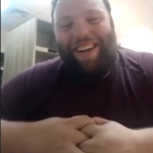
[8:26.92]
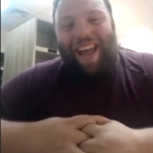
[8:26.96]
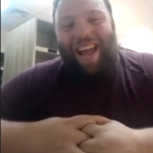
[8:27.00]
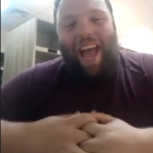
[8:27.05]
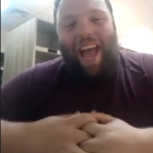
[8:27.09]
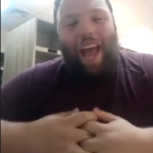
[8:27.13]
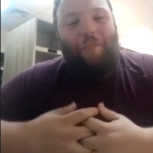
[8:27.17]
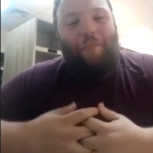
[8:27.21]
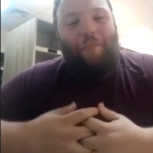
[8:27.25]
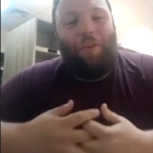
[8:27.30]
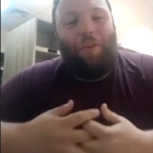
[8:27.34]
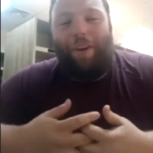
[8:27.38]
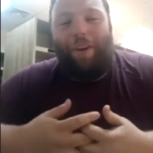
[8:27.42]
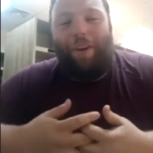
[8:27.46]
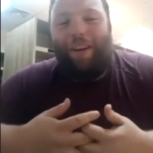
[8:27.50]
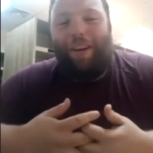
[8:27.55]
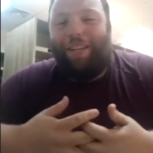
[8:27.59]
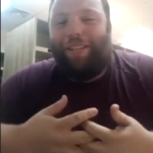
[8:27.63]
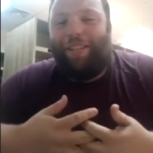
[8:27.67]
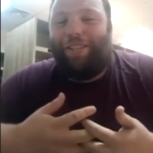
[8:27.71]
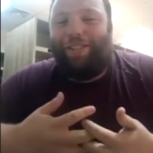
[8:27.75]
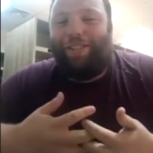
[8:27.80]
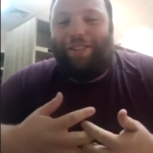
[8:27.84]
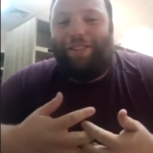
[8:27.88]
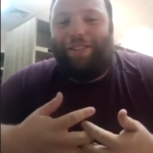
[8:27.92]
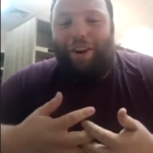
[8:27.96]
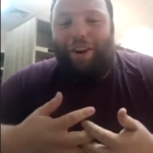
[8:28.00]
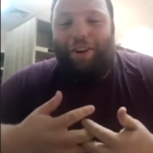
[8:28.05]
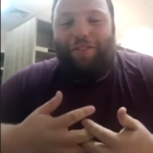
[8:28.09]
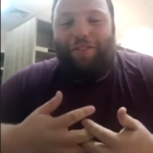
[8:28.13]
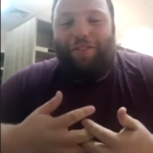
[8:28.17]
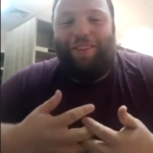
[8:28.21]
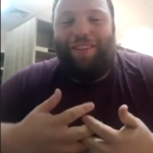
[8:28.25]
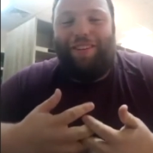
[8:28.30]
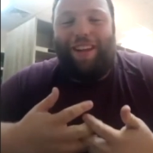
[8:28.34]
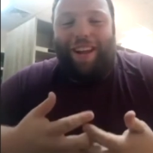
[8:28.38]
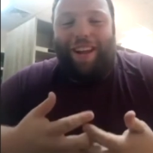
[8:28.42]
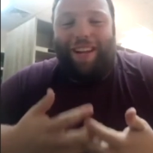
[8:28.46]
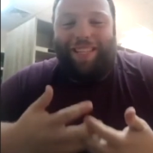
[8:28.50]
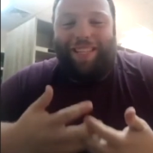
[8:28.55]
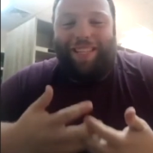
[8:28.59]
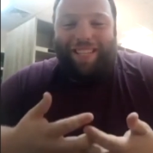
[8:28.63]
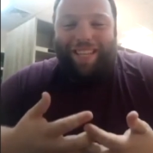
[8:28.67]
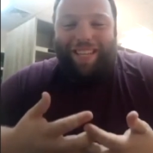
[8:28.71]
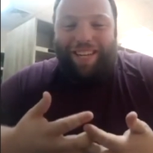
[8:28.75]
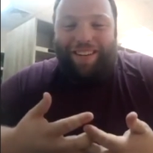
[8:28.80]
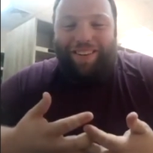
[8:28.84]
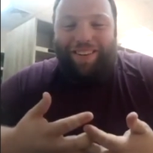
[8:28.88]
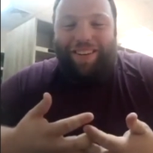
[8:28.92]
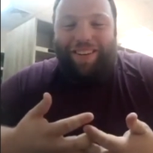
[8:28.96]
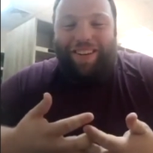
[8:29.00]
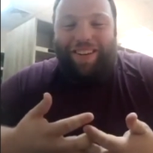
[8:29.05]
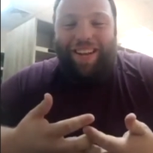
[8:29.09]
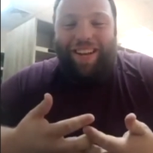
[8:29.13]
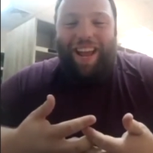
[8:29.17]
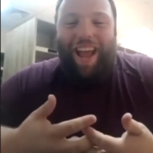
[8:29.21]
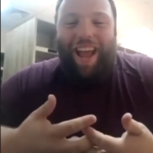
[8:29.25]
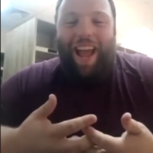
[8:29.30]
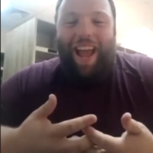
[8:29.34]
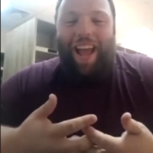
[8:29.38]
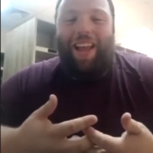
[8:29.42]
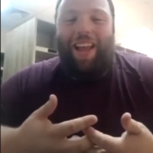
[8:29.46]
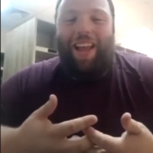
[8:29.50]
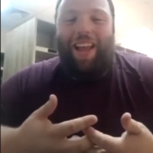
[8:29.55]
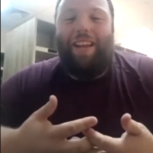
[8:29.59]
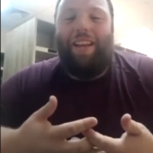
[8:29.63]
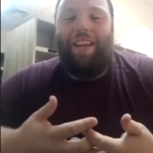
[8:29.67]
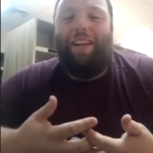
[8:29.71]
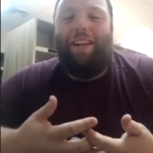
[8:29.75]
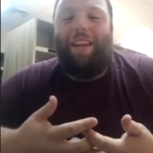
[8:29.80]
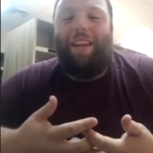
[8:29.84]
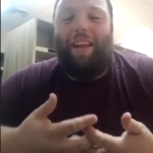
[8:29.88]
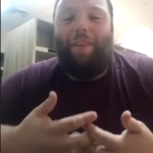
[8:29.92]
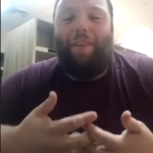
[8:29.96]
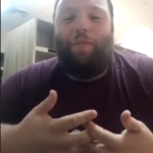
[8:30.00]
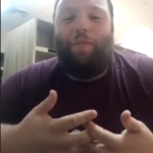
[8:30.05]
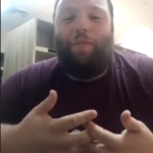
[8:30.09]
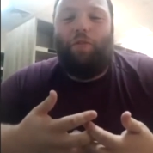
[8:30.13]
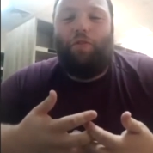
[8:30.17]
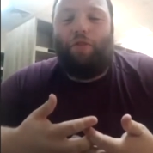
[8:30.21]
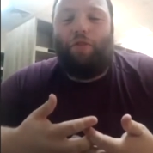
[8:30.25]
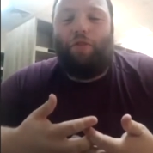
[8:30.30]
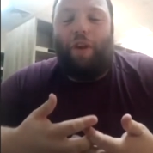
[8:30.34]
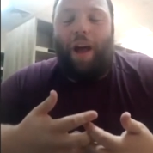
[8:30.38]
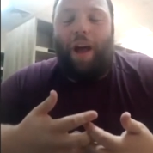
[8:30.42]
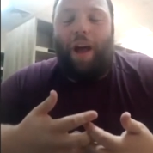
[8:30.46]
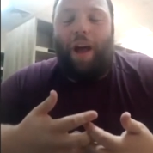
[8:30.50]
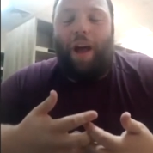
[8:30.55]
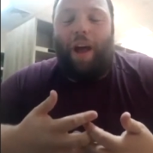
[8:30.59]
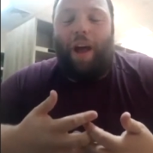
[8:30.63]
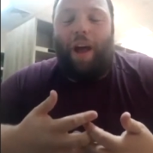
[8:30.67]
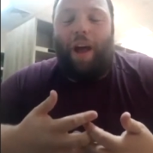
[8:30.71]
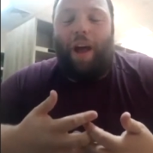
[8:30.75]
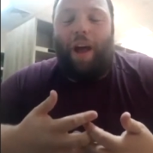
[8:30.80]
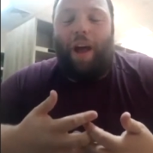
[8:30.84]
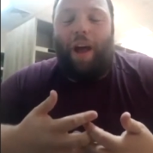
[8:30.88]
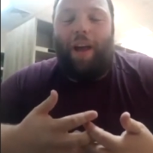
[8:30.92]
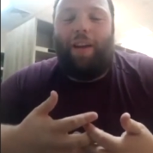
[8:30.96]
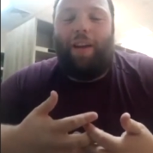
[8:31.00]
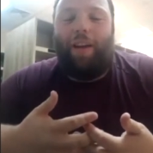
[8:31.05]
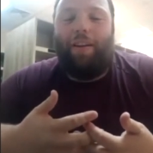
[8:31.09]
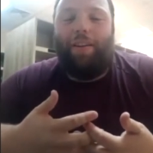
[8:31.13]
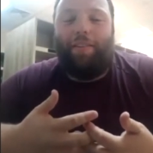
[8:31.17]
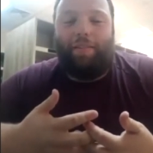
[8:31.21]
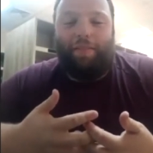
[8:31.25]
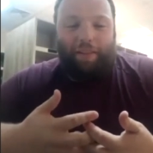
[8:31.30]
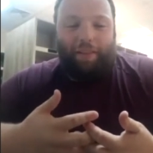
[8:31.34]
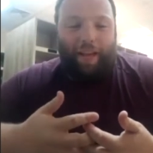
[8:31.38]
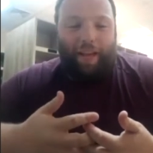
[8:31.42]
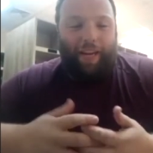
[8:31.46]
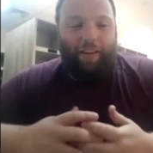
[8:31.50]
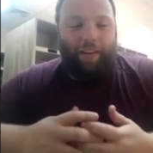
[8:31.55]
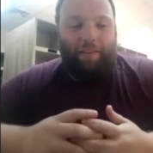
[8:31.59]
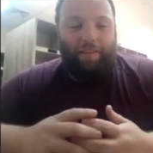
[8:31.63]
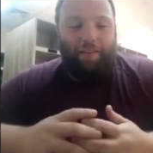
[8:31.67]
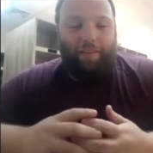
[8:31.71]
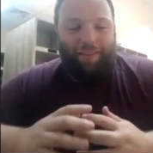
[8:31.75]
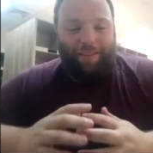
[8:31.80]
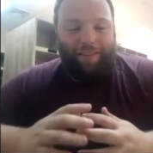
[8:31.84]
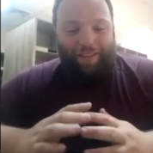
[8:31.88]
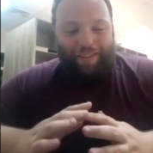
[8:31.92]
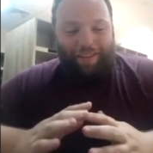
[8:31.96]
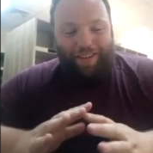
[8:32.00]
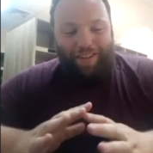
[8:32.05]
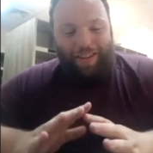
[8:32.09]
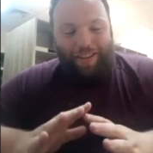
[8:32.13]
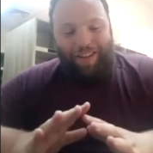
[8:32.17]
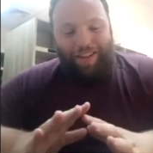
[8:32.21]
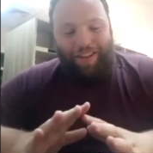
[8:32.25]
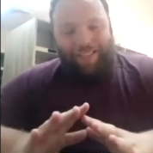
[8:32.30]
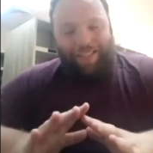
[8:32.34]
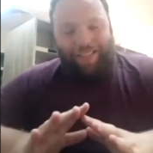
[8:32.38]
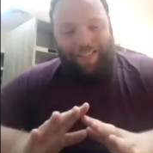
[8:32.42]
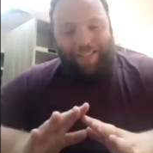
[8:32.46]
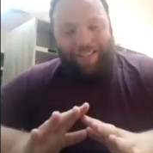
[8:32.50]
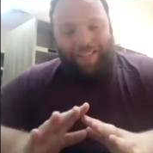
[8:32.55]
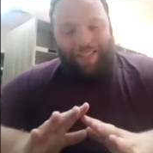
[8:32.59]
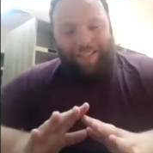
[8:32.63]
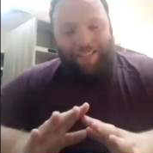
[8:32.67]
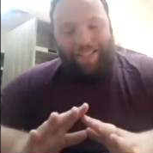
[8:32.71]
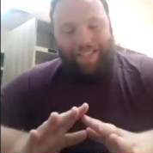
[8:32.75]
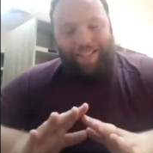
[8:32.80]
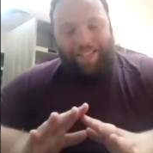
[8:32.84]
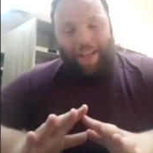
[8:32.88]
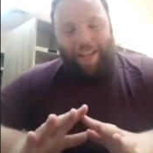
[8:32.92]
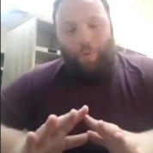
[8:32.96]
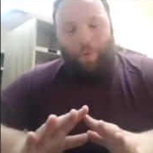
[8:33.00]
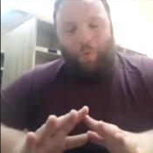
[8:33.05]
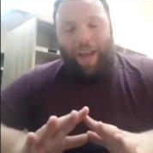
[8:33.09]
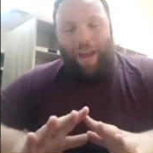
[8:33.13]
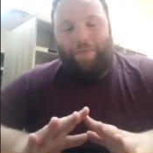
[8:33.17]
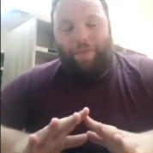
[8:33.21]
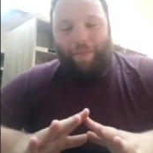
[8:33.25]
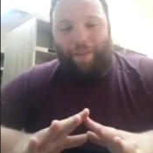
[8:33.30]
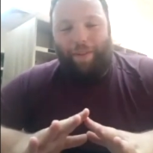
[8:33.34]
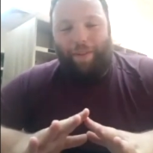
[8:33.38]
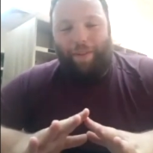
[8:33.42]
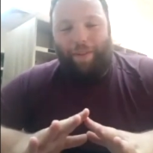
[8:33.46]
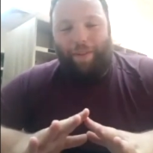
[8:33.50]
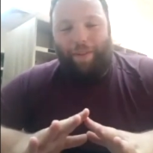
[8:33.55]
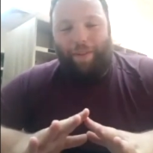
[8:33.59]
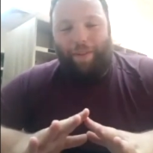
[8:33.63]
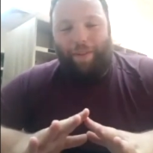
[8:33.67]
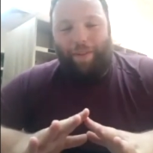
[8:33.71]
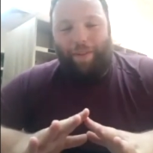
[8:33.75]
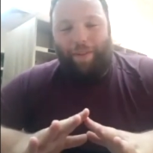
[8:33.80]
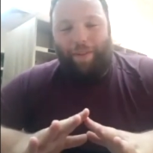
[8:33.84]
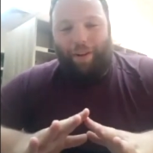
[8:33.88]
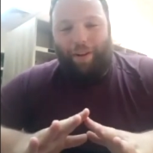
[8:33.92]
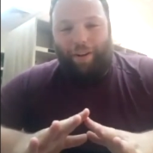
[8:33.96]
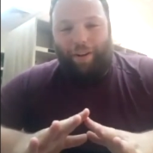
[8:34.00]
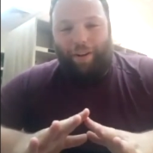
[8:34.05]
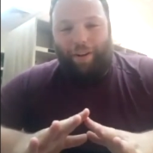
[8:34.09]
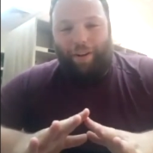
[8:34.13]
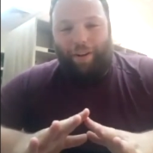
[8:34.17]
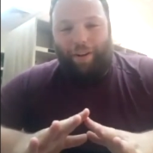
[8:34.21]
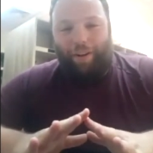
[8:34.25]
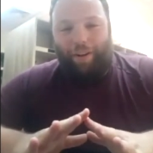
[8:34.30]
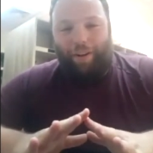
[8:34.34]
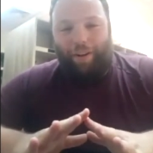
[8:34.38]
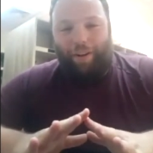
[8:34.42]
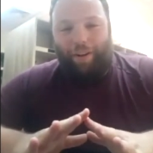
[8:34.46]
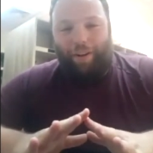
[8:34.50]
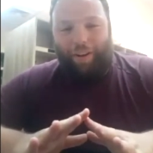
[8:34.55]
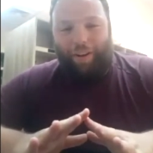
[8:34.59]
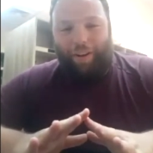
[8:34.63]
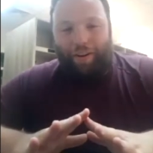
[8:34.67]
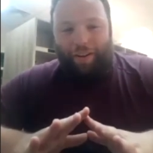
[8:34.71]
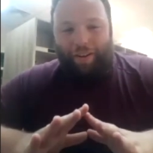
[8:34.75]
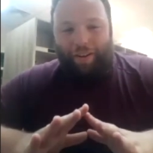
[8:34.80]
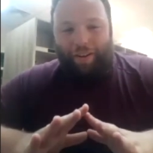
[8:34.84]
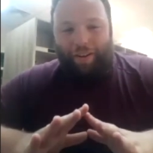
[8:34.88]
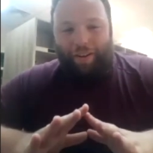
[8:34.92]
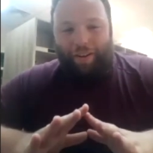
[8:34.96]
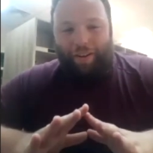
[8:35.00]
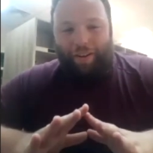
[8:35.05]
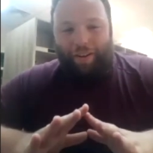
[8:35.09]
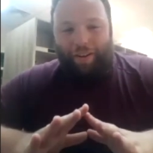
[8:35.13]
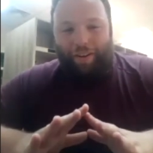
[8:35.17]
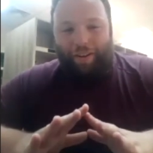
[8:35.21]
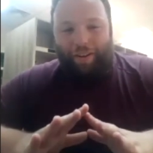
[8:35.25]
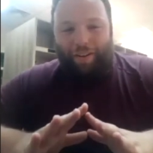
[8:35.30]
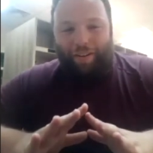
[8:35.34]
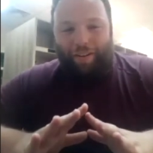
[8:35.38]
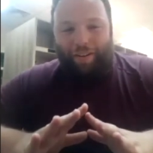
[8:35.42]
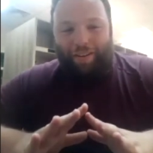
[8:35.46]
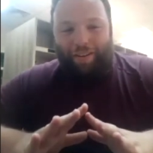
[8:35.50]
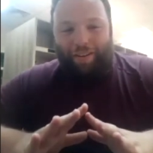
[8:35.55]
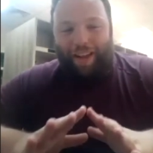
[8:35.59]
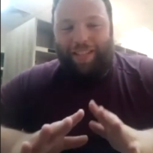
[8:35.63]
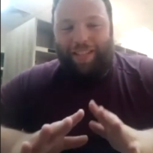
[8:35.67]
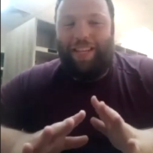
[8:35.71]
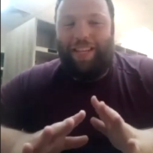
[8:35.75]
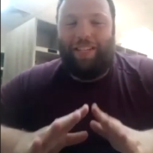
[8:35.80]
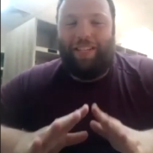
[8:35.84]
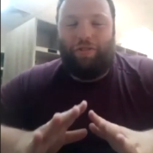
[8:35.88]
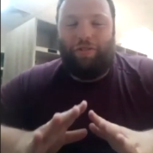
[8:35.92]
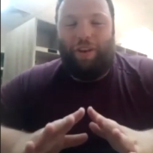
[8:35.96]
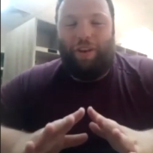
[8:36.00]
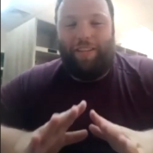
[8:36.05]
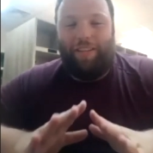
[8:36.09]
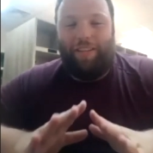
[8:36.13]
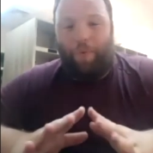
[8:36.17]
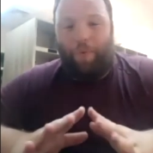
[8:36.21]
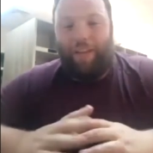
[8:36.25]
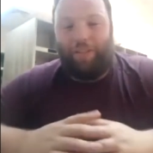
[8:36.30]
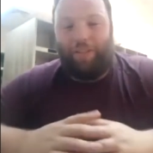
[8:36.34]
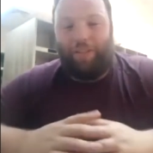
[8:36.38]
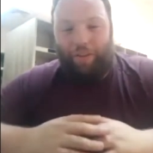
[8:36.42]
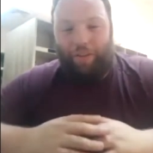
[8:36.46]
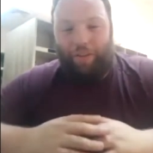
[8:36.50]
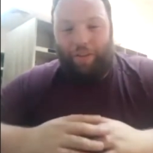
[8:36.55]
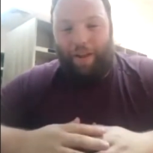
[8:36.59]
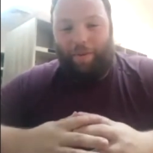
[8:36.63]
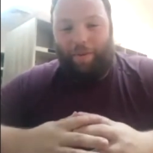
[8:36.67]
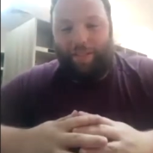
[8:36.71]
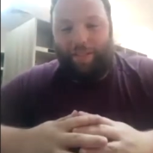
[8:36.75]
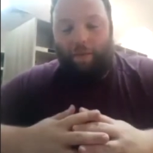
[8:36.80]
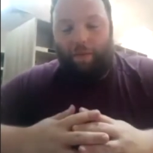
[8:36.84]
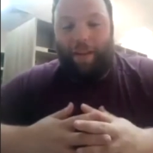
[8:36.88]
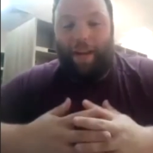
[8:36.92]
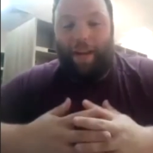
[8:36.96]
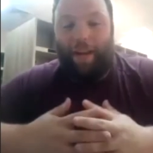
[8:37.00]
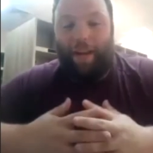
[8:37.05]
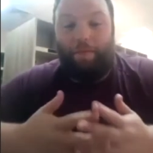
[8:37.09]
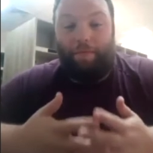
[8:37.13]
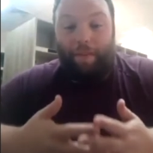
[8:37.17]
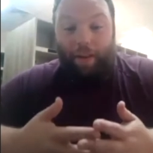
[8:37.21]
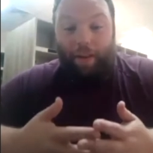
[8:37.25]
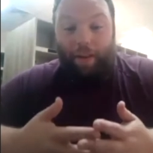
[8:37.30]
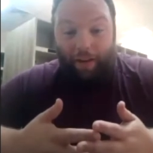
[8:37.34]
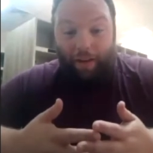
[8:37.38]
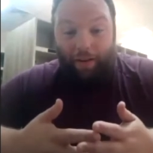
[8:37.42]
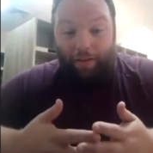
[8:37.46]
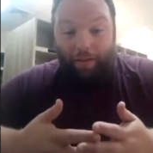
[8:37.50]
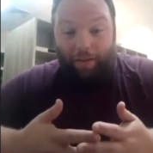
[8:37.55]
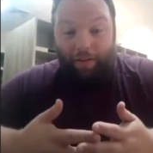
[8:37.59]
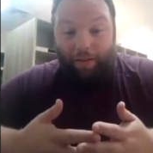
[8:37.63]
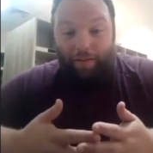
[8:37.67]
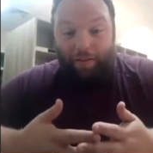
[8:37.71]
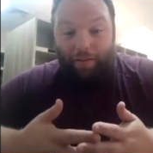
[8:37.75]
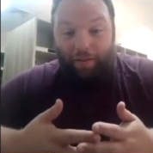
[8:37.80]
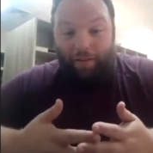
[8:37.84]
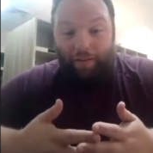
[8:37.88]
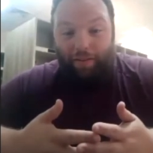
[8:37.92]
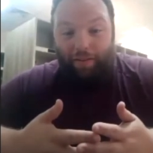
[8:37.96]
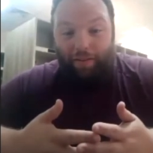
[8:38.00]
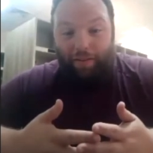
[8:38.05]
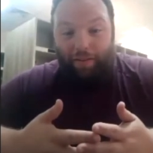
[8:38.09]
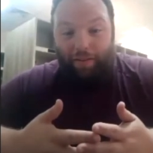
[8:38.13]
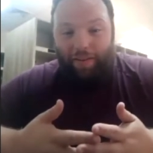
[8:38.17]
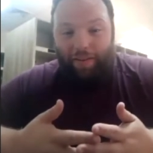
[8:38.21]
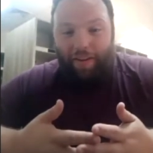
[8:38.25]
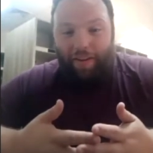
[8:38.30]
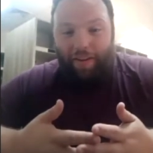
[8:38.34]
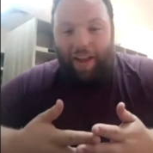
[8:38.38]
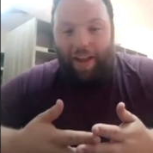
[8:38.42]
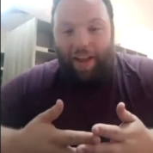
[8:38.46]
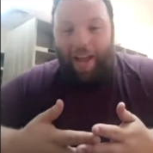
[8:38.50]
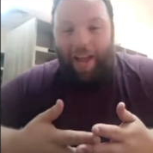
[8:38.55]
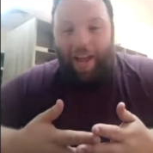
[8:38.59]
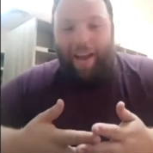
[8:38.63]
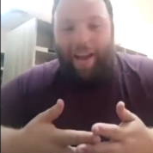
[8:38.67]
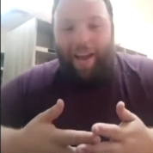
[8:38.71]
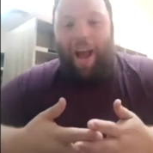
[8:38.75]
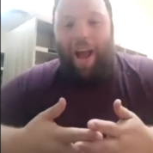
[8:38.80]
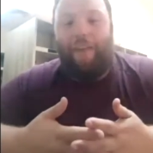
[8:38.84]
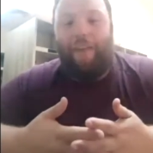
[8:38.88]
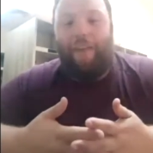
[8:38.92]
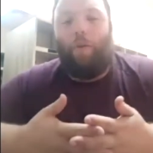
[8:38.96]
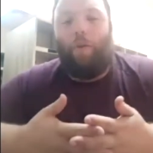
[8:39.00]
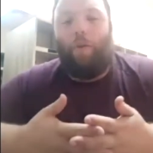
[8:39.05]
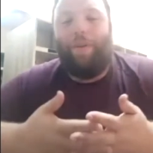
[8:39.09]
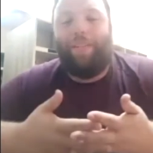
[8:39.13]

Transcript: everyone is so nice here. And if you try to, like, step away from their niceness and try and step away so you can have some time for yourself, they get offended.